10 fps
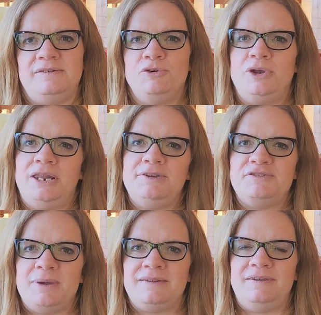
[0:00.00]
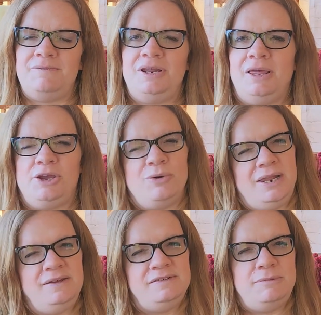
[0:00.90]
If you're getting some activity, like you're
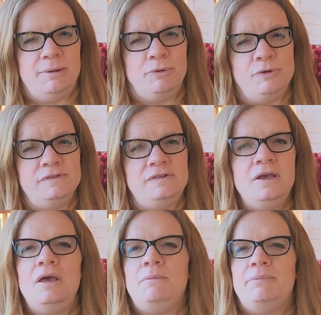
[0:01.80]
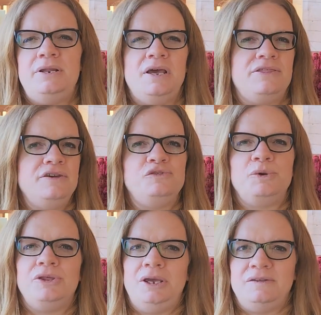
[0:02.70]
getting some nibbles, but nothing's
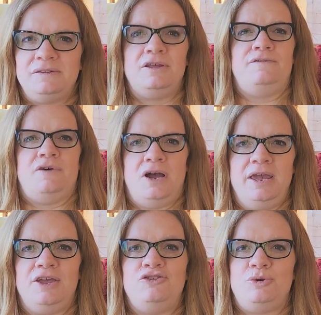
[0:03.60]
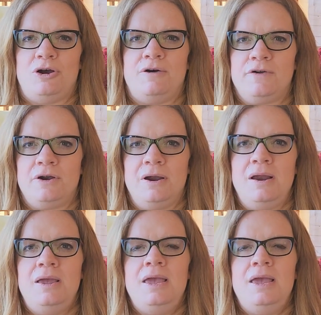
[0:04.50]
really solidifying into an offer,